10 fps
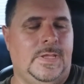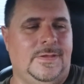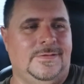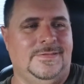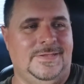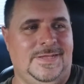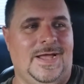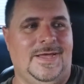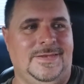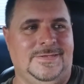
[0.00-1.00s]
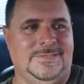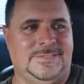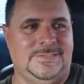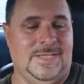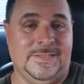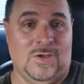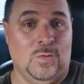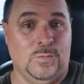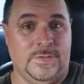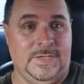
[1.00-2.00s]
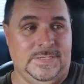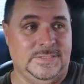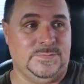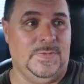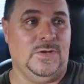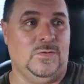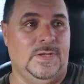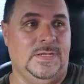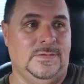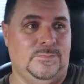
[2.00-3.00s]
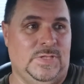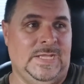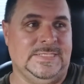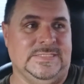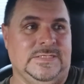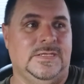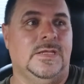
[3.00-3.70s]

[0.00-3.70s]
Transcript: the guide is not the whole thing. It's metal and plastic.